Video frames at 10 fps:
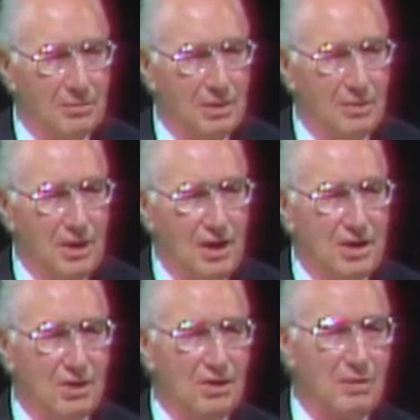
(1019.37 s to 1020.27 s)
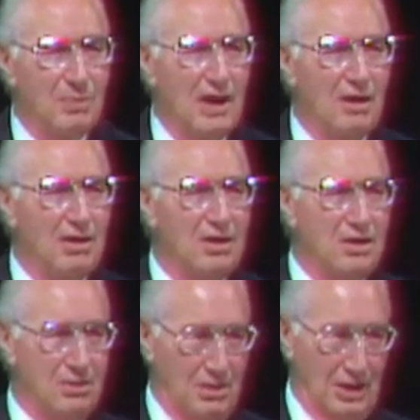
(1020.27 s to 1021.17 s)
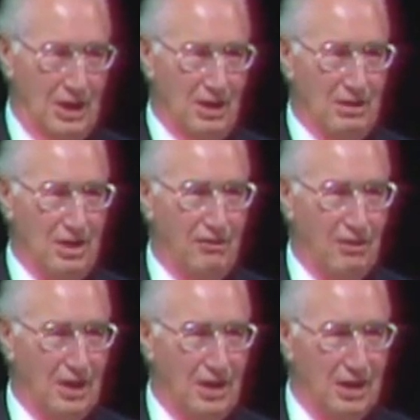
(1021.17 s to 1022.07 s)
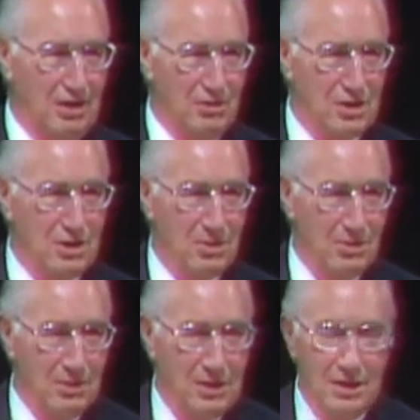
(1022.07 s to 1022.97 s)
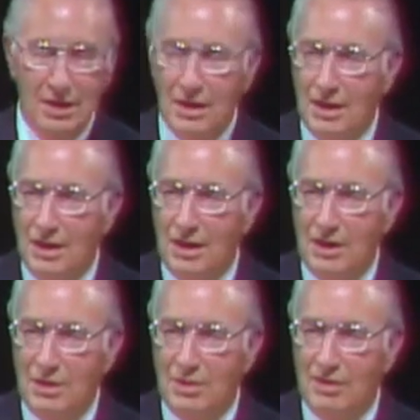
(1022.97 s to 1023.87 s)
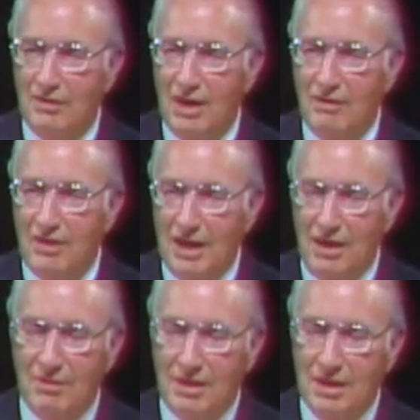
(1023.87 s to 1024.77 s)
But when he showed it proudly to an elderly friend, he was told, "You have left out